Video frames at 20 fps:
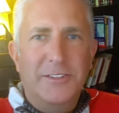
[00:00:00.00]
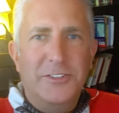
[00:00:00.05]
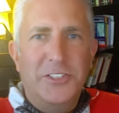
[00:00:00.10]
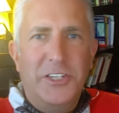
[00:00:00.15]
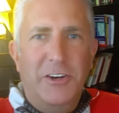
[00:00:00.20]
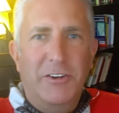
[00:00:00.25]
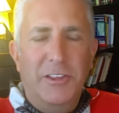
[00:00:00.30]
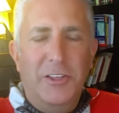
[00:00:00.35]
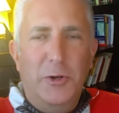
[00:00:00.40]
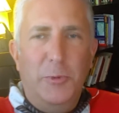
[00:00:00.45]

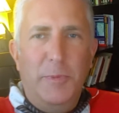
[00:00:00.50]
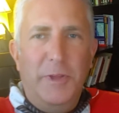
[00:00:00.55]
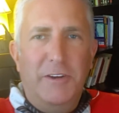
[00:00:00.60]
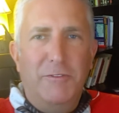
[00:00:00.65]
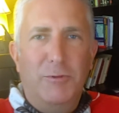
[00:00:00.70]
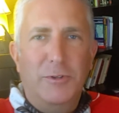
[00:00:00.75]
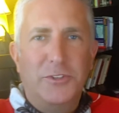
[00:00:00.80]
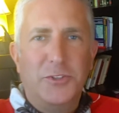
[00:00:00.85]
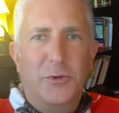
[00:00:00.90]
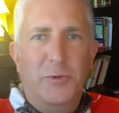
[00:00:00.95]
share a little bit
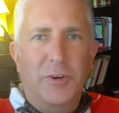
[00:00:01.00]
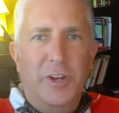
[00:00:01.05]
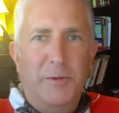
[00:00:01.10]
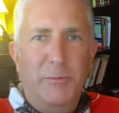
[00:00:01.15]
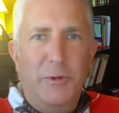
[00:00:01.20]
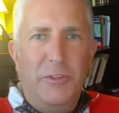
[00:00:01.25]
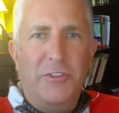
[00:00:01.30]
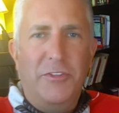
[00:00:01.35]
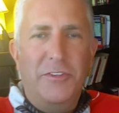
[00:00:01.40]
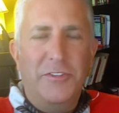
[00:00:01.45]
of what's going on
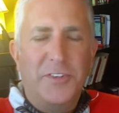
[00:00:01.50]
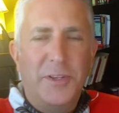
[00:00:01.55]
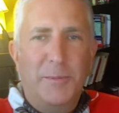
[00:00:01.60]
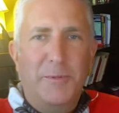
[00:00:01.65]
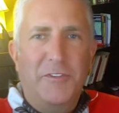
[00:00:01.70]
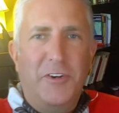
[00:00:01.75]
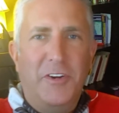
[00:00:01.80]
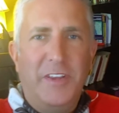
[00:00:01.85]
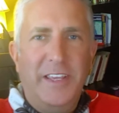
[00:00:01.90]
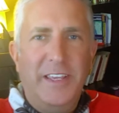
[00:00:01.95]
with some
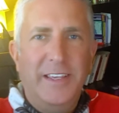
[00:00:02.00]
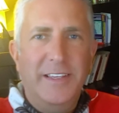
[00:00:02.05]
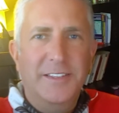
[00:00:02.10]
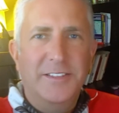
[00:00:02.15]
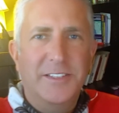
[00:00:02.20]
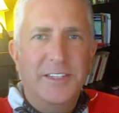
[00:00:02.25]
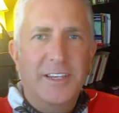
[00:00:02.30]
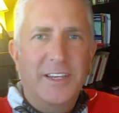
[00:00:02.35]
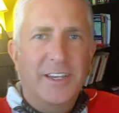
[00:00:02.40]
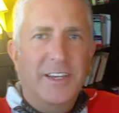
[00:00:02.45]
of our
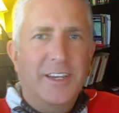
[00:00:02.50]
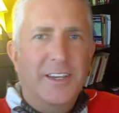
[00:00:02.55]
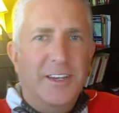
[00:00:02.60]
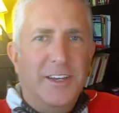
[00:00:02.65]
kids.